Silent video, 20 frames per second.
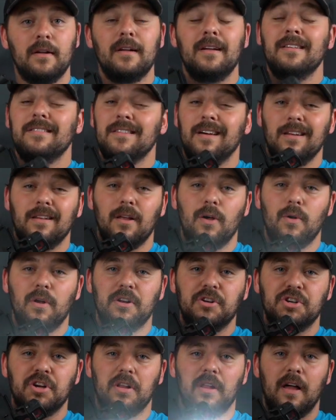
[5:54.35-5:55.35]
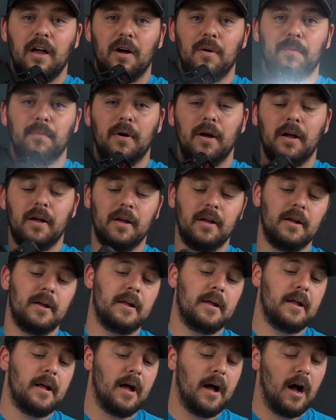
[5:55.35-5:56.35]
it's unloaded, chill out, but,
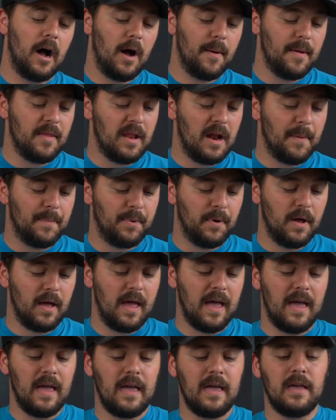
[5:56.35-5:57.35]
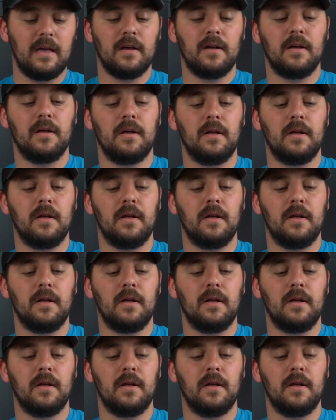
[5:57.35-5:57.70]
and then I put a